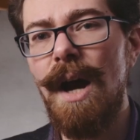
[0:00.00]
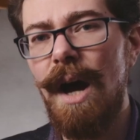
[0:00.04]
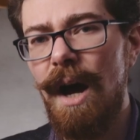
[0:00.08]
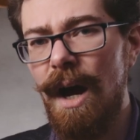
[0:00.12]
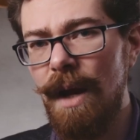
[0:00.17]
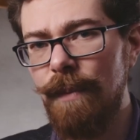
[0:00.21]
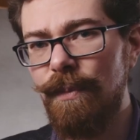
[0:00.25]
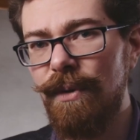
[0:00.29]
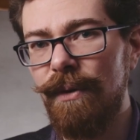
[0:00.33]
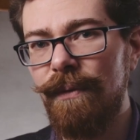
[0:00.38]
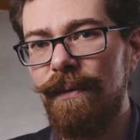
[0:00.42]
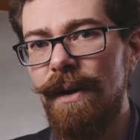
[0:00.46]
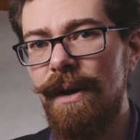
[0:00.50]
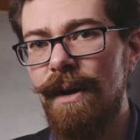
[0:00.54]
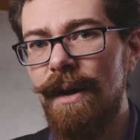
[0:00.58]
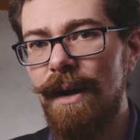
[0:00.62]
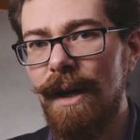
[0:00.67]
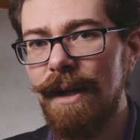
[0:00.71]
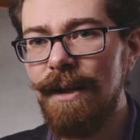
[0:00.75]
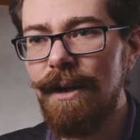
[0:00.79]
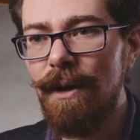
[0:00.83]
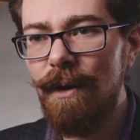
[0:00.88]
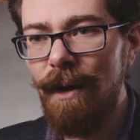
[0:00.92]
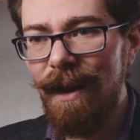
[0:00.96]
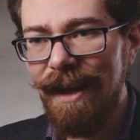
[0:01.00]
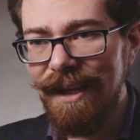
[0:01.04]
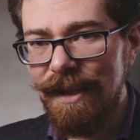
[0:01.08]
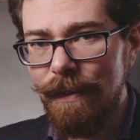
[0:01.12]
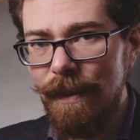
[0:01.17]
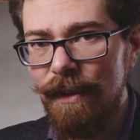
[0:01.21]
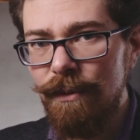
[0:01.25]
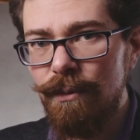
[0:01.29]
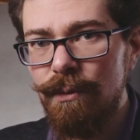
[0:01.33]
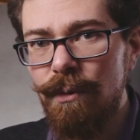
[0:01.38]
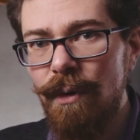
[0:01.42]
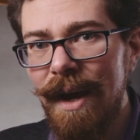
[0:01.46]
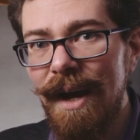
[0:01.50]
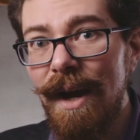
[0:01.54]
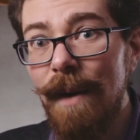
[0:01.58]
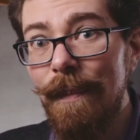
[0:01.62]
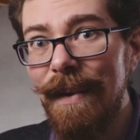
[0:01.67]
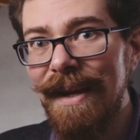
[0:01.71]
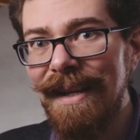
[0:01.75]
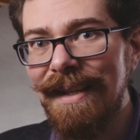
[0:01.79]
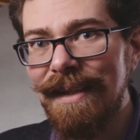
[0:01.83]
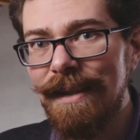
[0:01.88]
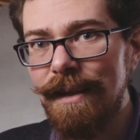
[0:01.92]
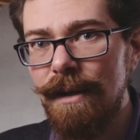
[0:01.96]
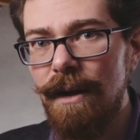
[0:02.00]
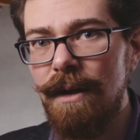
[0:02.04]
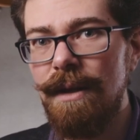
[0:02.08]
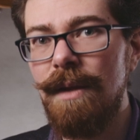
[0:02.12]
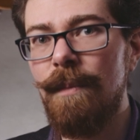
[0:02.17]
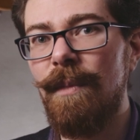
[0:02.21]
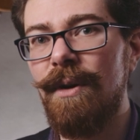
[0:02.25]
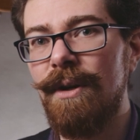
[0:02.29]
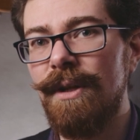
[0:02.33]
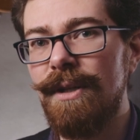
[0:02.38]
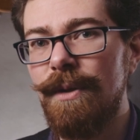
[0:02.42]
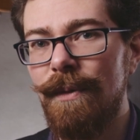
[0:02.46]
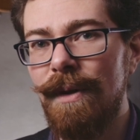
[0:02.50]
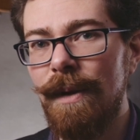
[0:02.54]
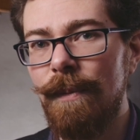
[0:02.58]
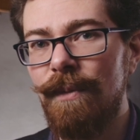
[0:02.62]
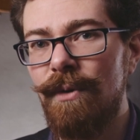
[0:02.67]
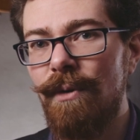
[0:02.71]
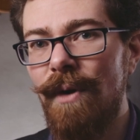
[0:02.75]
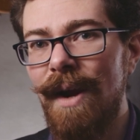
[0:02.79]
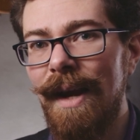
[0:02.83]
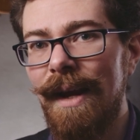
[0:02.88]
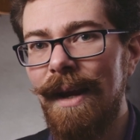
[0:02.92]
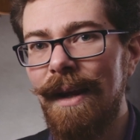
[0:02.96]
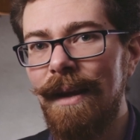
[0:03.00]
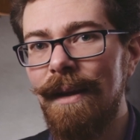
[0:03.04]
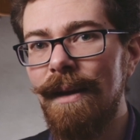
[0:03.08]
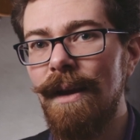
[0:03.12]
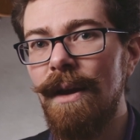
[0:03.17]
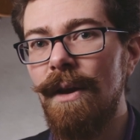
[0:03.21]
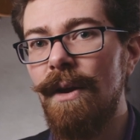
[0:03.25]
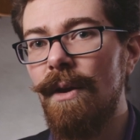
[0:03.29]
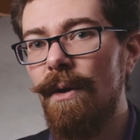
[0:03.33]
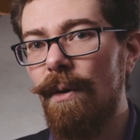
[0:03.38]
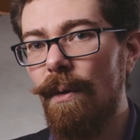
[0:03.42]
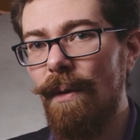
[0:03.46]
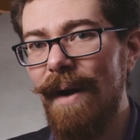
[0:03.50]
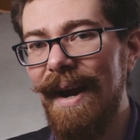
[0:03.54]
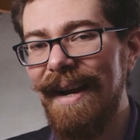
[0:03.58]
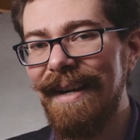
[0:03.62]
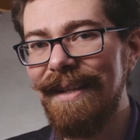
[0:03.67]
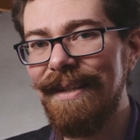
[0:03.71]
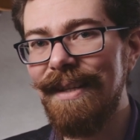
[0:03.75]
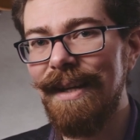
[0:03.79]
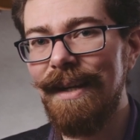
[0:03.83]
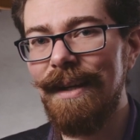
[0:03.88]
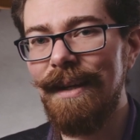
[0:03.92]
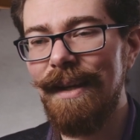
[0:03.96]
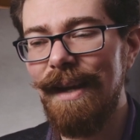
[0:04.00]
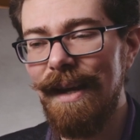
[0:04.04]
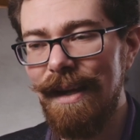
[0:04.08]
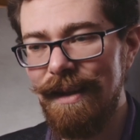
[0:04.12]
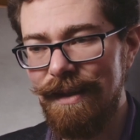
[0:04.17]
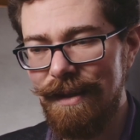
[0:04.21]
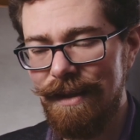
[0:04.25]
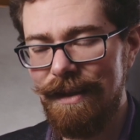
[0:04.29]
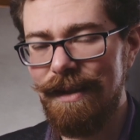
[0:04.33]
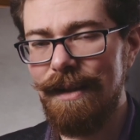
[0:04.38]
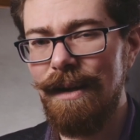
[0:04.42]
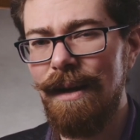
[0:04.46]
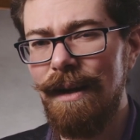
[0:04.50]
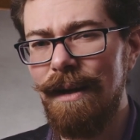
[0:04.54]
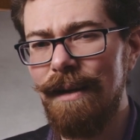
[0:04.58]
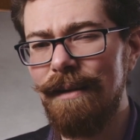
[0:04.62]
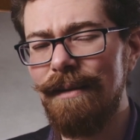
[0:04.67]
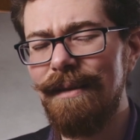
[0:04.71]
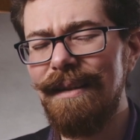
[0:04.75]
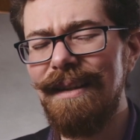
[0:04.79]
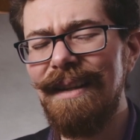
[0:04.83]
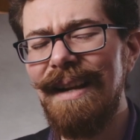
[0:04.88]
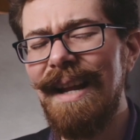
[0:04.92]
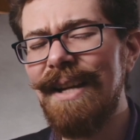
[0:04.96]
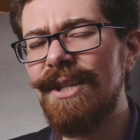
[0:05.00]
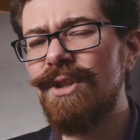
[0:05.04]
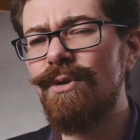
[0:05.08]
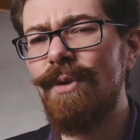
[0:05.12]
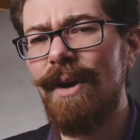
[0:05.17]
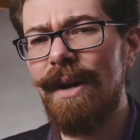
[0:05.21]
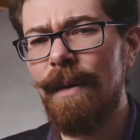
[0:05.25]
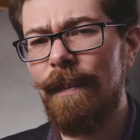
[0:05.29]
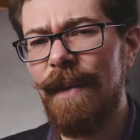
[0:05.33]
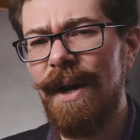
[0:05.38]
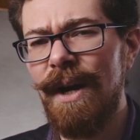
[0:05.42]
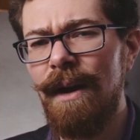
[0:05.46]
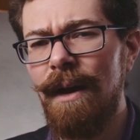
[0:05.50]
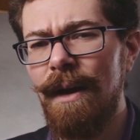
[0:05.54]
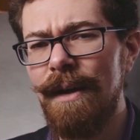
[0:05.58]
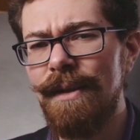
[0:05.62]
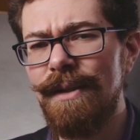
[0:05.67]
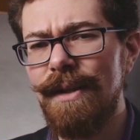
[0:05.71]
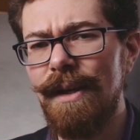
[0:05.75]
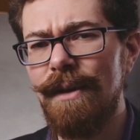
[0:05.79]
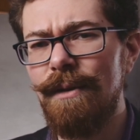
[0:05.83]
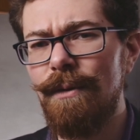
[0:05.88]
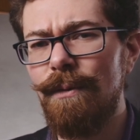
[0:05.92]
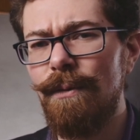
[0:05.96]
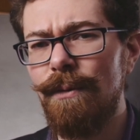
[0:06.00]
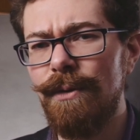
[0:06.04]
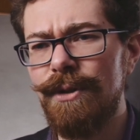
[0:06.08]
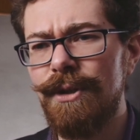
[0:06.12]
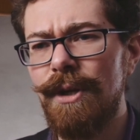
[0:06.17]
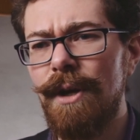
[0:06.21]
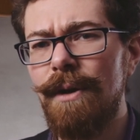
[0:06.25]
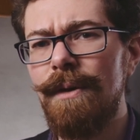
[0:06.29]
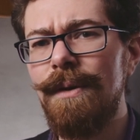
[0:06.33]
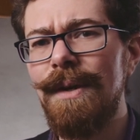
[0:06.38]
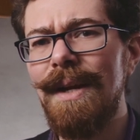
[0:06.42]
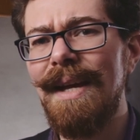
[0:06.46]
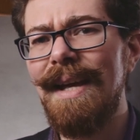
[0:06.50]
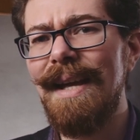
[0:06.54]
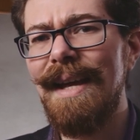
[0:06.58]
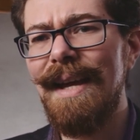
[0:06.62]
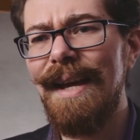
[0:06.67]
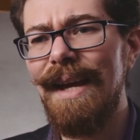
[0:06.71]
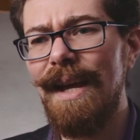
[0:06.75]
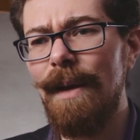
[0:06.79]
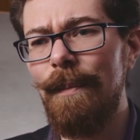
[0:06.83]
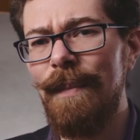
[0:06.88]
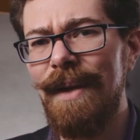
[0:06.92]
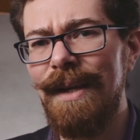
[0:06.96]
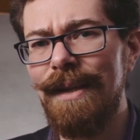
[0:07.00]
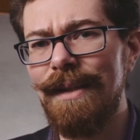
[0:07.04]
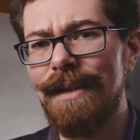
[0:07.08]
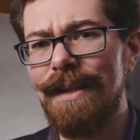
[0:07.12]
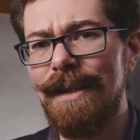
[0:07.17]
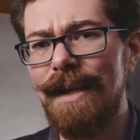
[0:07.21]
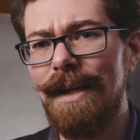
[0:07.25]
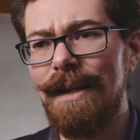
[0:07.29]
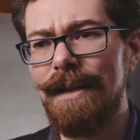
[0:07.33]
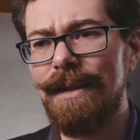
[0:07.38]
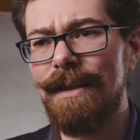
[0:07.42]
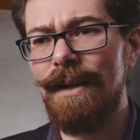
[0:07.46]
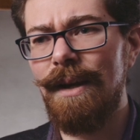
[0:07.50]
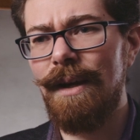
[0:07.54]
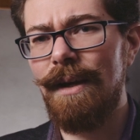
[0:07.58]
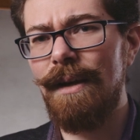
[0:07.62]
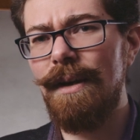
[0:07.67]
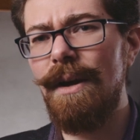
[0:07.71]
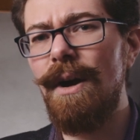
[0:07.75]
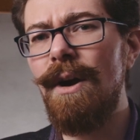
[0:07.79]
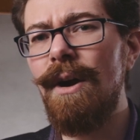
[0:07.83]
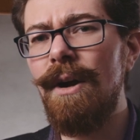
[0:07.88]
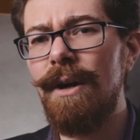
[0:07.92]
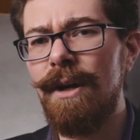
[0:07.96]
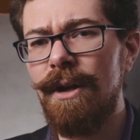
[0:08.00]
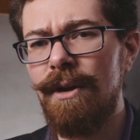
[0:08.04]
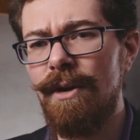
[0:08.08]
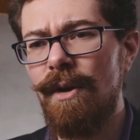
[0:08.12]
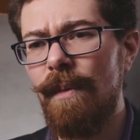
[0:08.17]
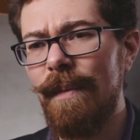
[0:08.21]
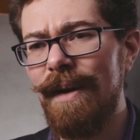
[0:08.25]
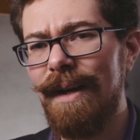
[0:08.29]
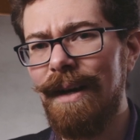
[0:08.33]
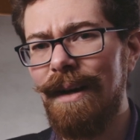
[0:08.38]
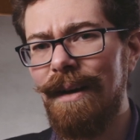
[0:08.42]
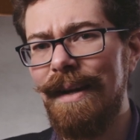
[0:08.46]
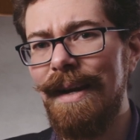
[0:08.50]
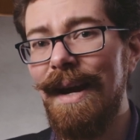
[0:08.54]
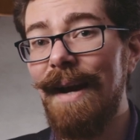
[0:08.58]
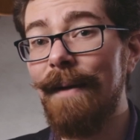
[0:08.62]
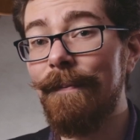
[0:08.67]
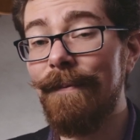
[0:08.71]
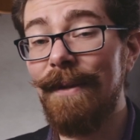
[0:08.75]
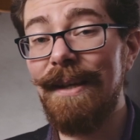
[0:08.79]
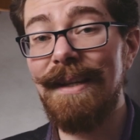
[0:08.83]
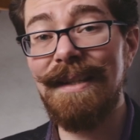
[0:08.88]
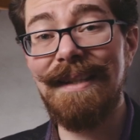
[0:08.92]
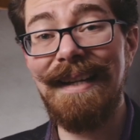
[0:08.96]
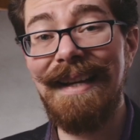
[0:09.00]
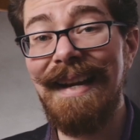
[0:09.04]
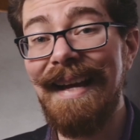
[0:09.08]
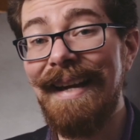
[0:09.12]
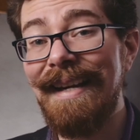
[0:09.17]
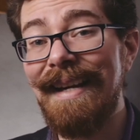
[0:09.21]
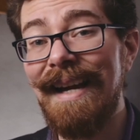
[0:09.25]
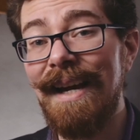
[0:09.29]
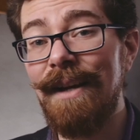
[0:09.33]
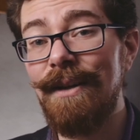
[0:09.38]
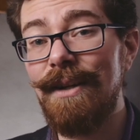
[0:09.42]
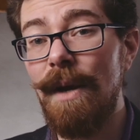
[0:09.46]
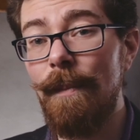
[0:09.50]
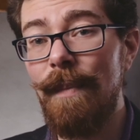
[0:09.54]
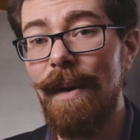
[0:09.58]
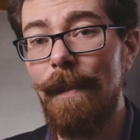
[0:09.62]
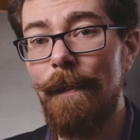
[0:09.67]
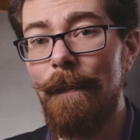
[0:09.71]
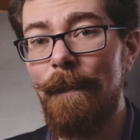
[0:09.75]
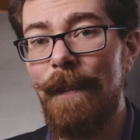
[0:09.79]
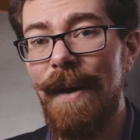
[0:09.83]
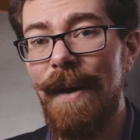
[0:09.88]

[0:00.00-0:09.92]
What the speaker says: I prefer. I don't like to be right up inside the monitor when I'm grading or editing. It's less strain on my eyes, and also it means that ergonomically everything's laid out a bit